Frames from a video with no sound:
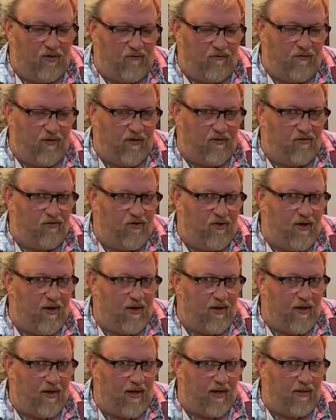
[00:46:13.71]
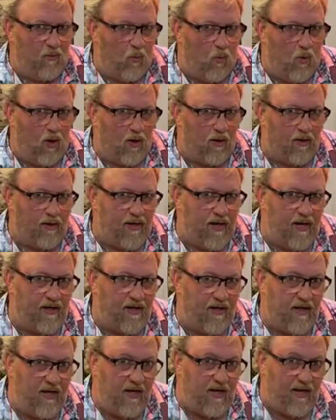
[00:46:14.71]
fellows die and the water can't
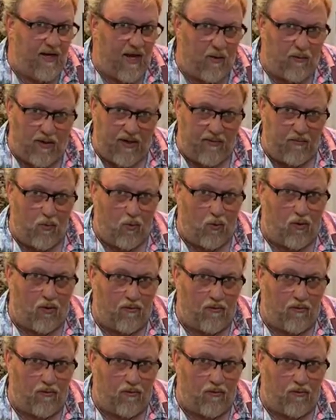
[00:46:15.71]
get in and out anymore,